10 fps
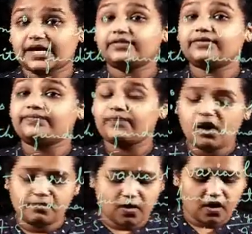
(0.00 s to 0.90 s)
in the
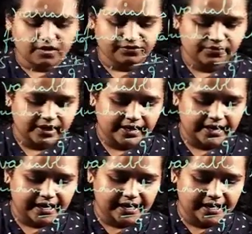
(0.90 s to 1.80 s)
form of
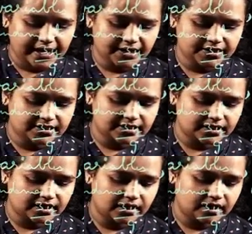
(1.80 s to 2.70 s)
ax
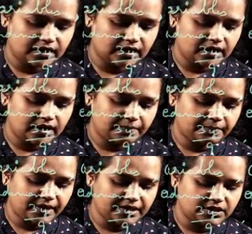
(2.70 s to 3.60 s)

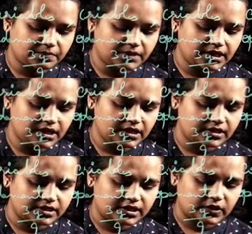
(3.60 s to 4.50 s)
plus b
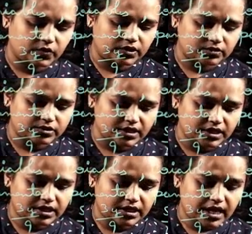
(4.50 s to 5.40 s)
is equal to c.
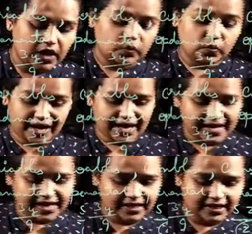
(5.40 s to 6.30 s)

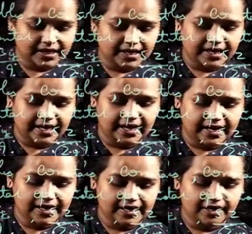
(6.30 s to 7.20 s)
where A,
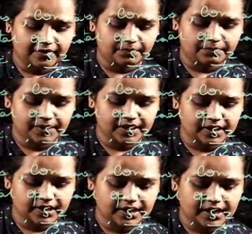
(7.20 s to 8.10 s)
B
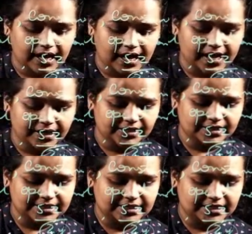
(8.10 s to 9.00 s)
and
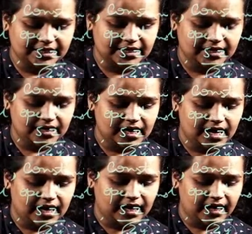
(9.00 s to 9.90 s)
C
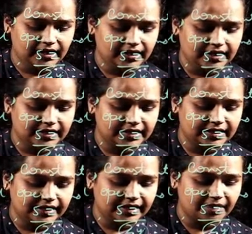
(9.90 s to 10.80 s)
are
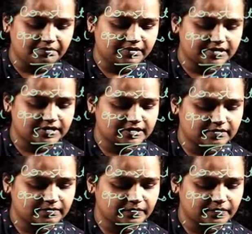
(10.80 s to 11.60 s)
real numbers.